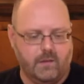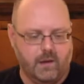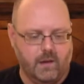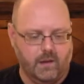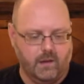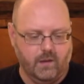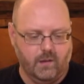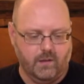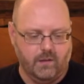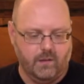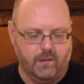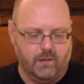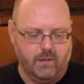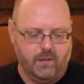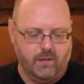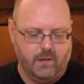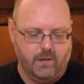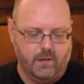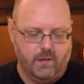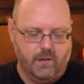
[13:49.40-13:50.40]
Get a little,
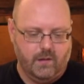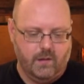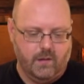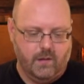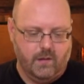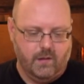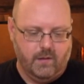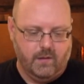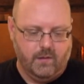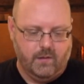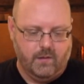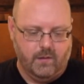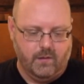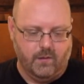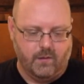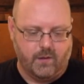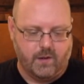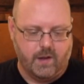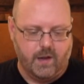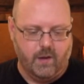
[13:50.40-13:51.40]

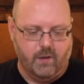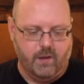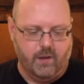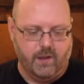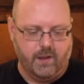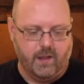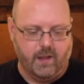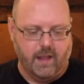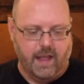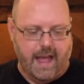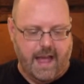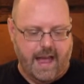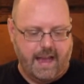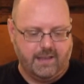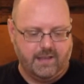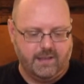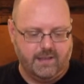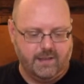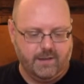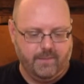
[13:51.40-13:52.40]
little coat of the
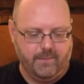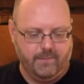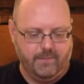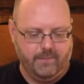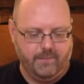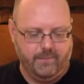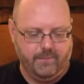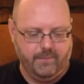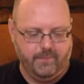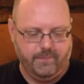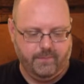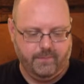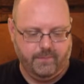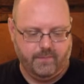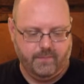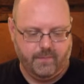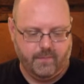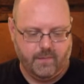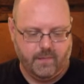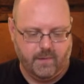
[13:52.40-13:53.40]
glass.
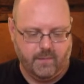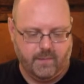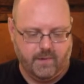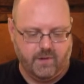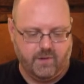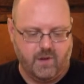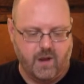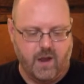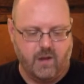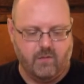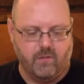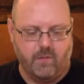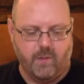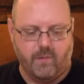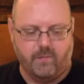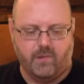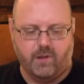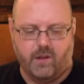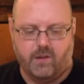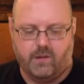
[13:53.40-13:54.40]
Been trying to
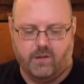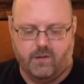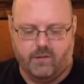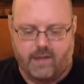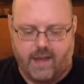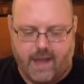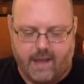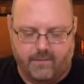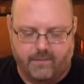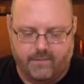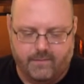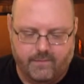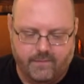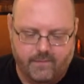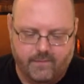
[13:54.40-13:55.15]
remember to do that